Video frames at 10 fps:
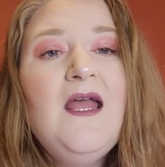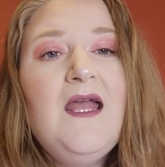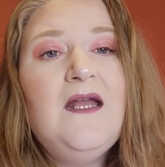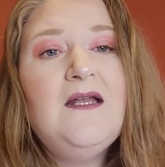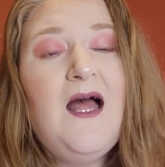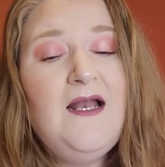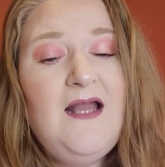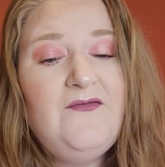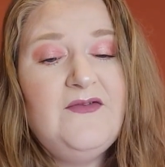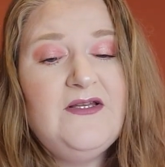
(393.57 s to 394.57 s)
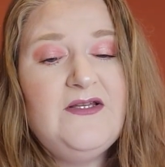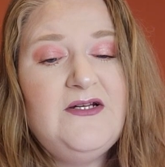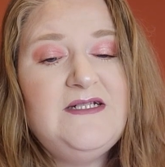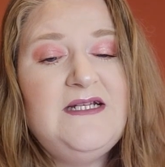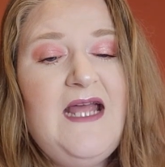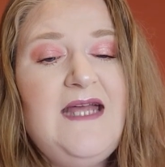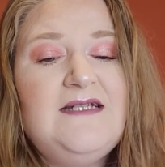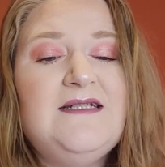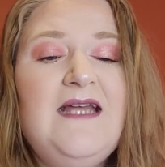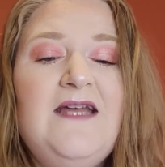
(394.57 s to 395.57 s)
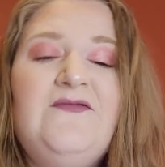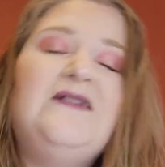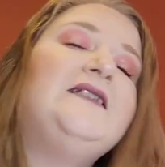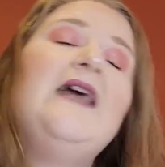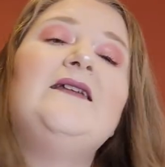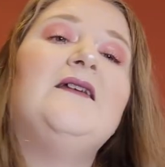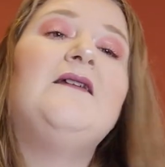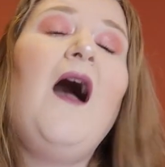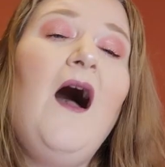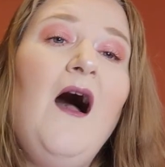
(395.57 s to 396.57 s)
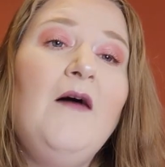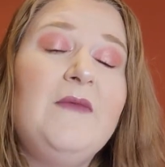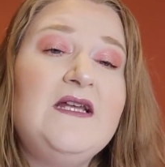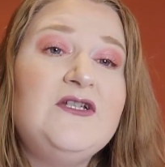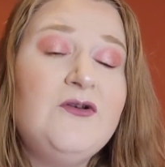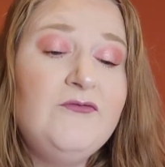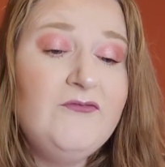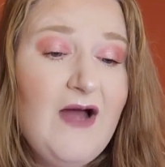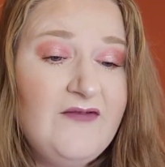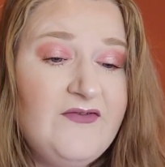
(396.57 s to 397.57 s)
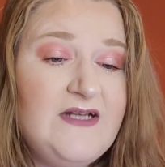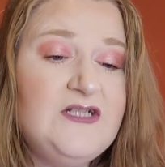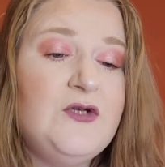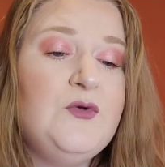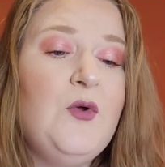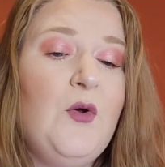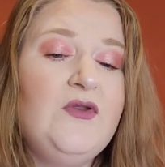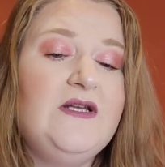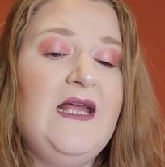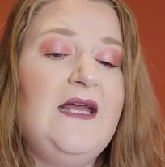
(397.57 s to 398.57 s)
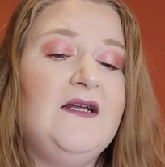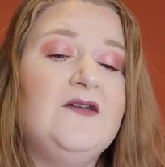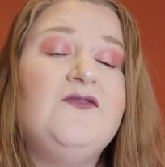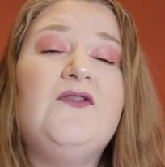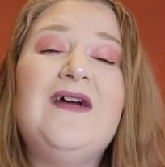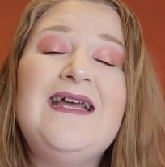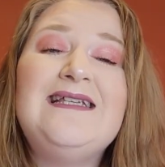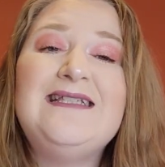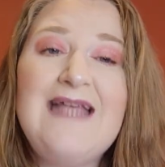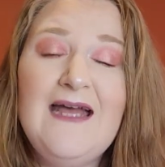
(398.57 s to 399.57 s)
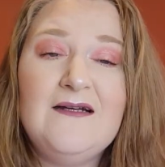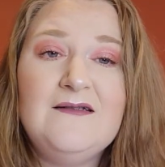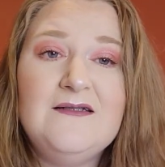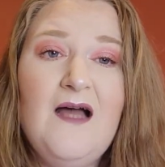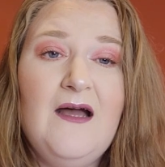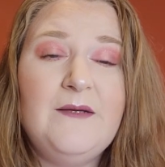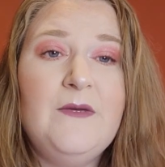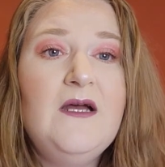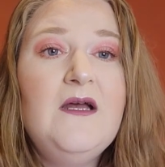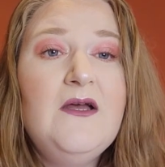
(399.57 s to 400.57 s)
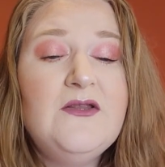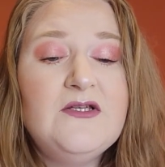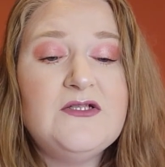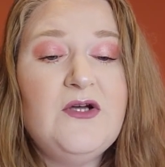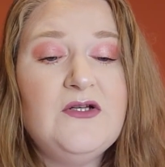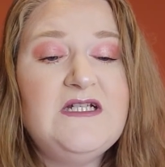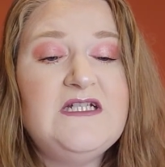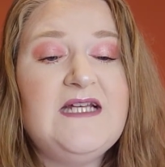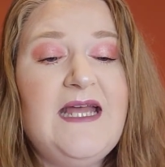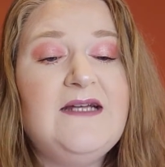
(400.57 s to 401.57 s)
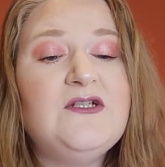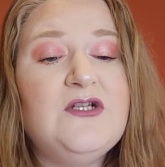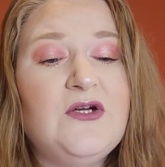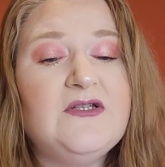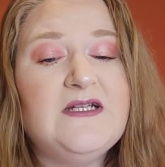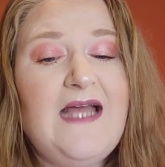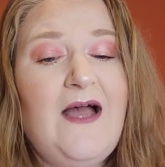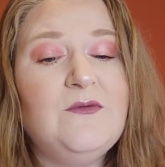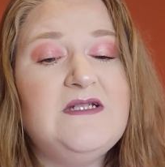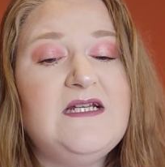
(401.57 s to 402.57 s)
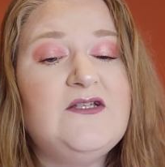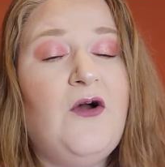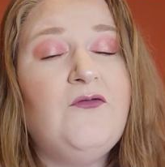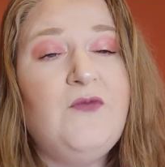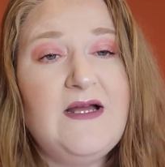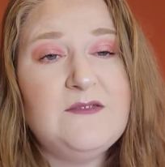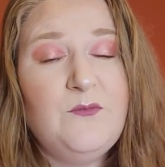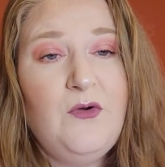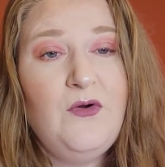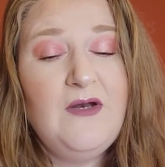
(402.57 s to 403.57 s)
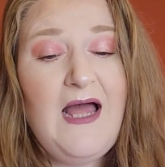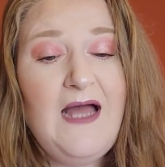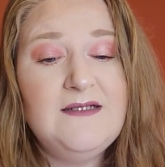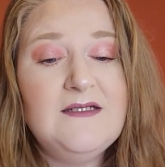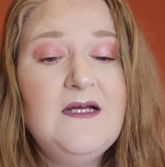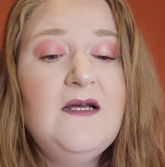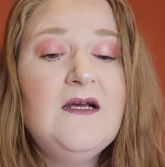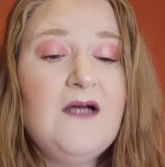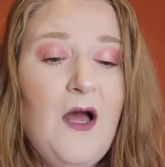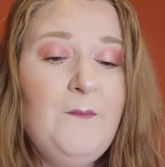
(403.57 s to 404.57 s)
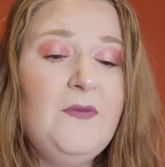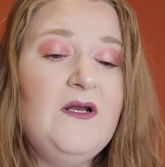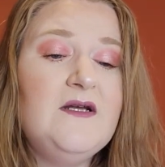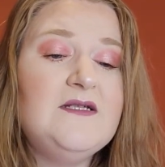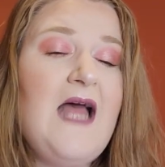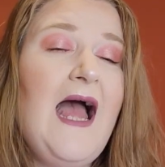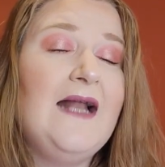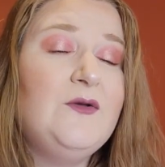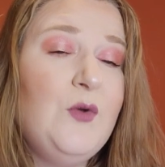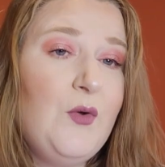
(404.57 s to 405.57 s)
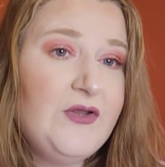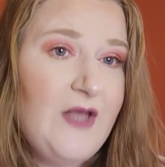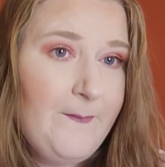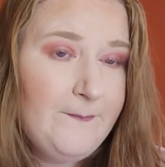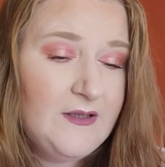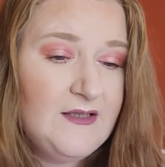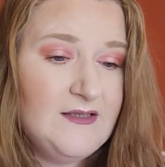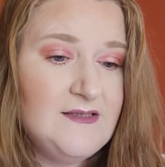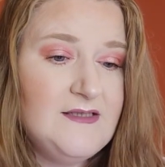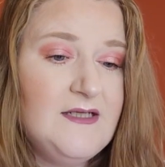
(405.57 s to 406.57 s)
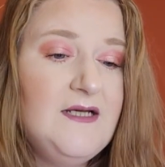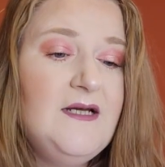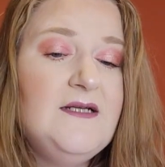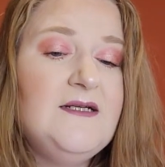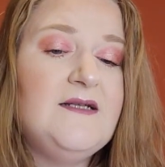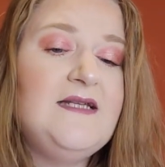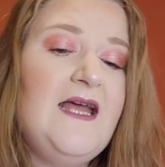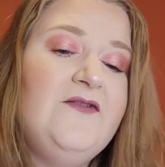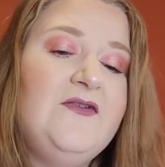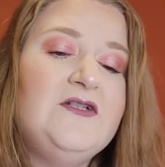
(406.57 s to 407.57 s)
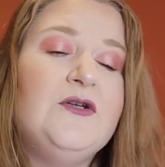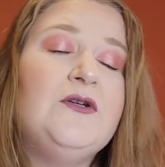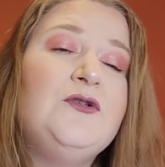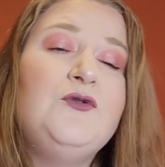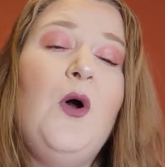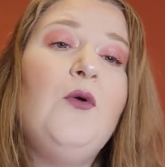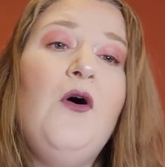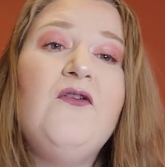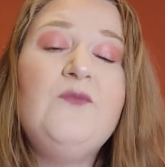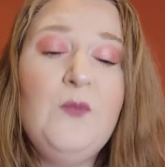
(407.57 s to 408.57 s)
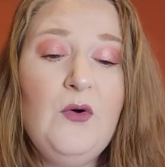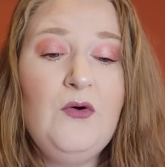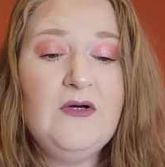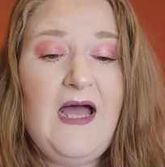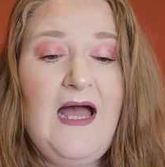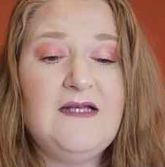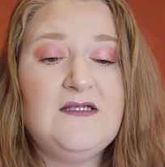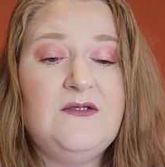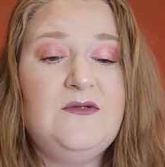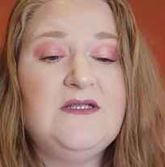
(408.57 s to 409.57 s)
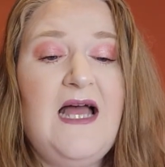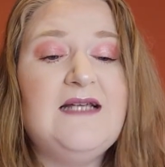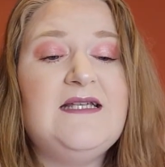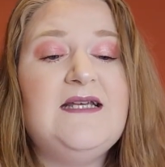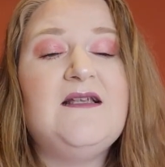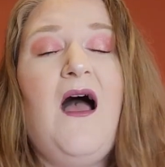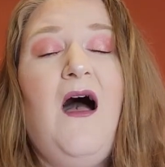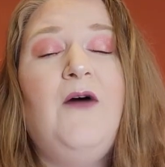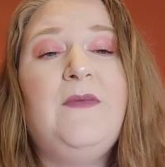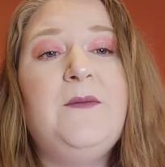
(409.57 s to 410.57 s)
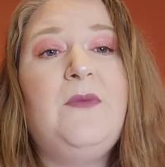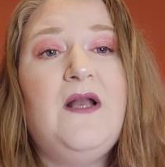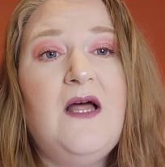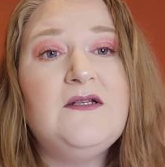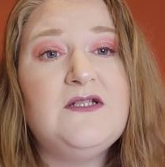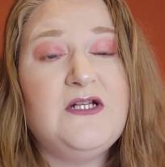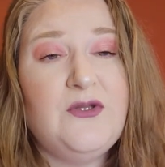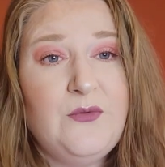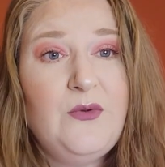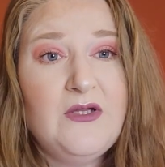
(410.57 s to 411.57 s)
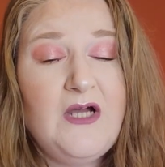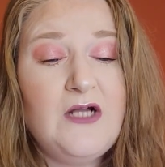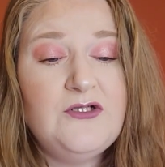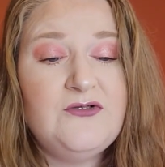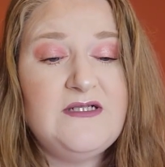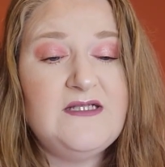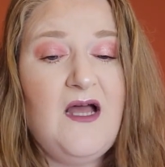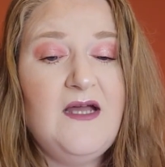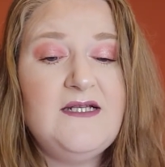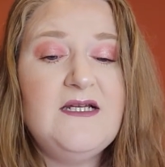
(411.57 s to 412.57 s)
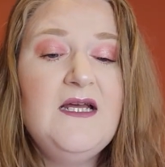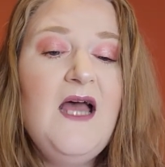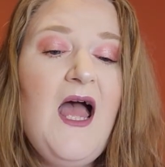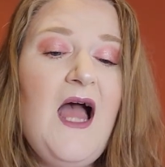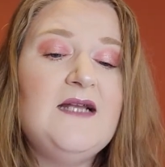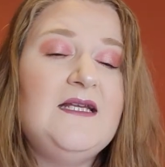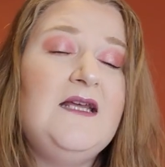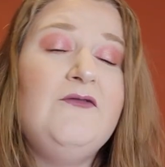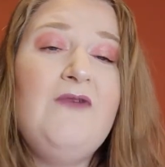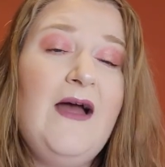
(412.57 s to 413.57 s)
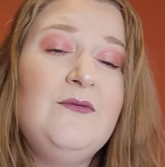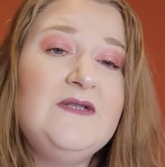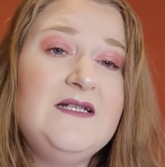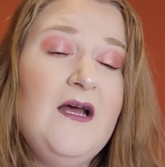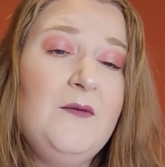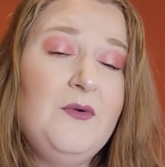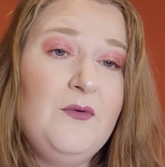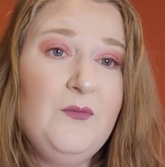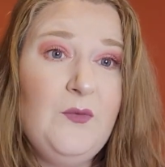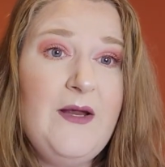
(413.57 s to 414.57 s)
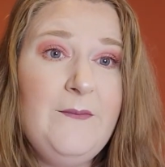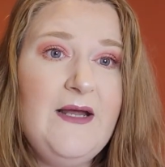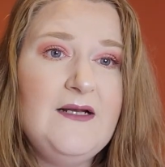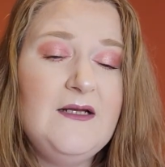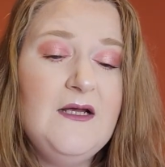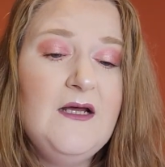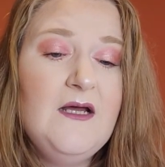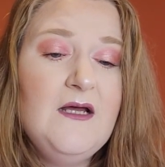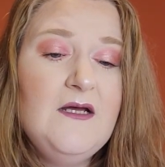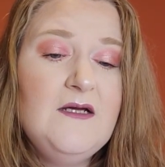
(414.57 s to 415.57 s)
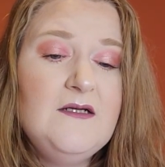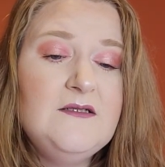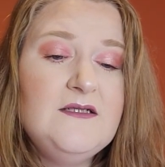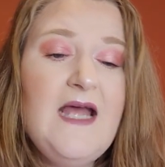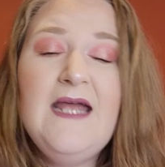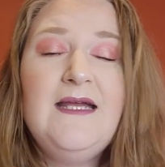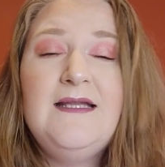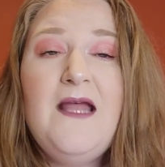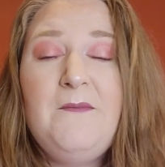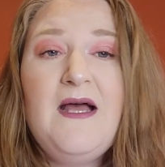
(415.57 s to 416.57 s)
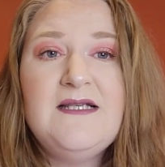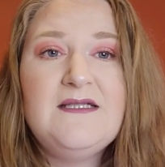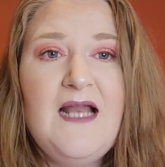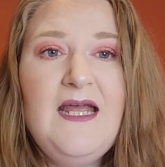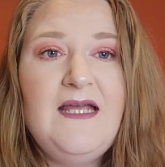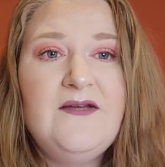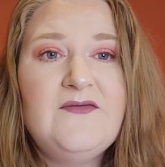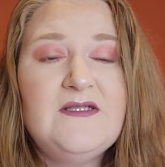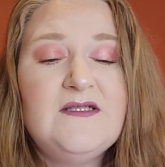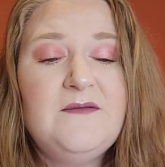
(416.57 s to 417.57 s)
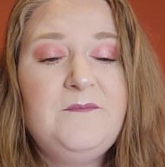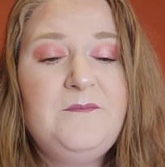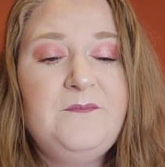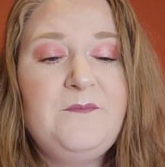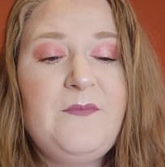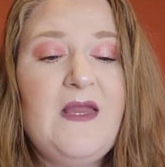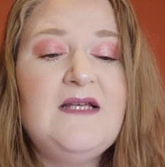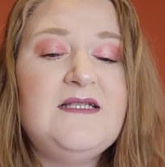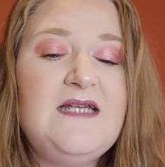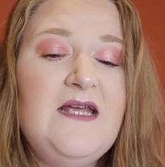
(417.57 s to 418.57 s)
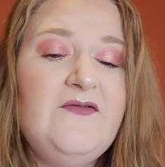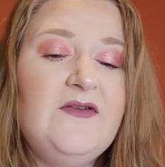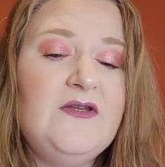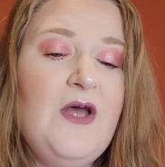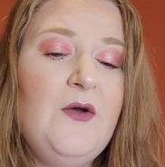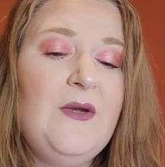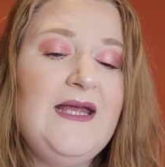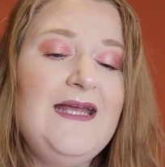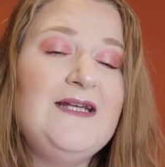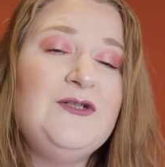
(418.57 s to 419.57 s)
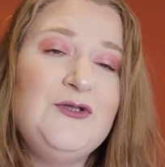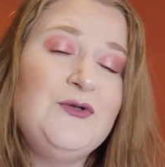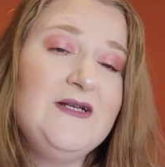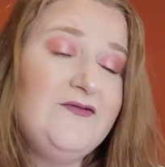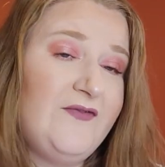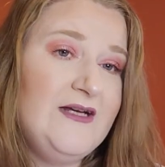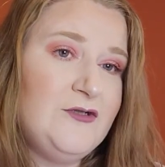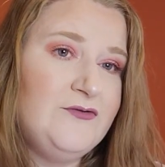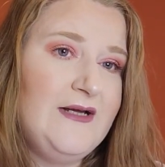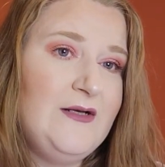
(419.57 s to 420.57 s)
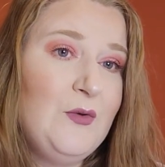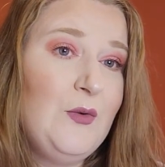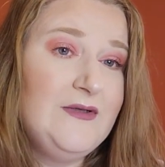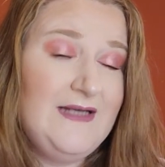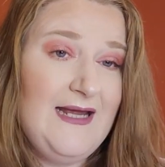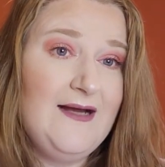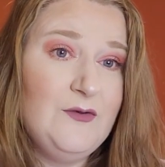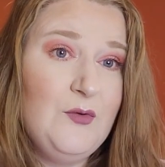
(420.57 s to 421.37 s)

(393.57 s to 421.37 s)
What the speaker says: In 1138, David sent an army to ravage northern England for a second time. The Scottish king took the counties of Westmoreland, Cumberland, and Northumberland. Now, David took control of more castles as his army plundered through the countryside, and he rounded up women, taking them as slaves. Stephen, though, he enjoyed victory near